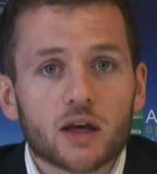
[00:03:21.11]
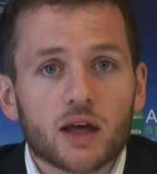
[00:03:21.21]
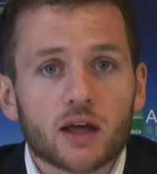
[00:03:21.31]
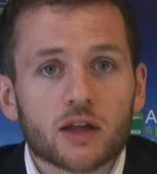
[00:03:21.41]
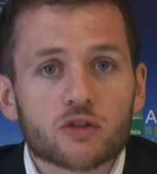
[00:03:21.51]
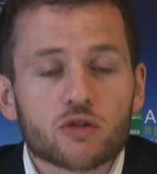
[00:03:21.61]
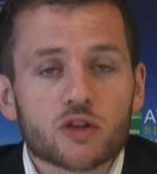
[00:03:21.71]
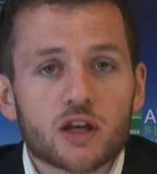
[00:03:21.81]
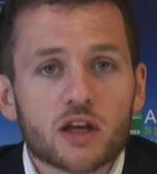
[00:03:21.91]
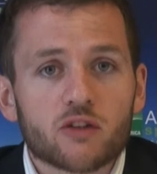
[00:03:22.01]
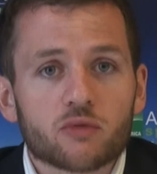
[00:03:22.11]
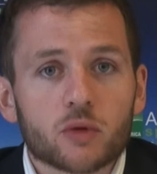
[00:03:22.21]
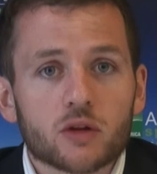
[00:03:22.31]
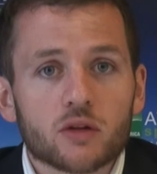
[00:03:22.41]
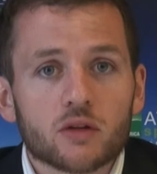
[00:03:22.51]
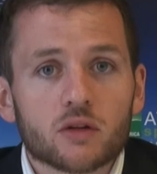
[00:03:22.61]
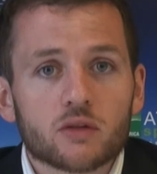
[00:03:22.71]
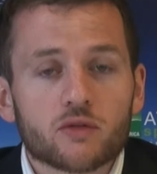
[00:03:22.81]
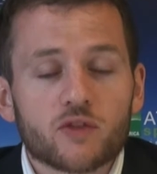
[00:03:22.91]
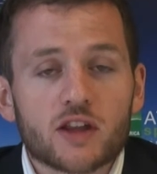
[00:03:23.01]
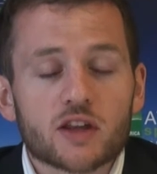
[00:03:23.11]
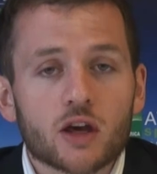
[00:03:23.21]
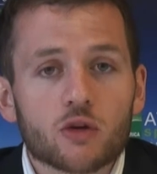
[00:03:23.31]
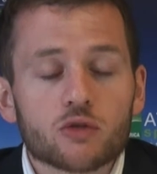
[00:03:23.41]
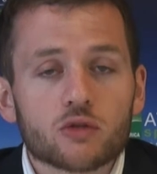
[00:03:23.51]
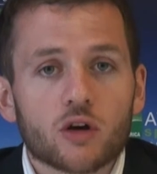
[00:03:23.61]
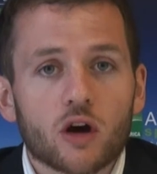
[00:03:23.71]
as you say, have been phasing out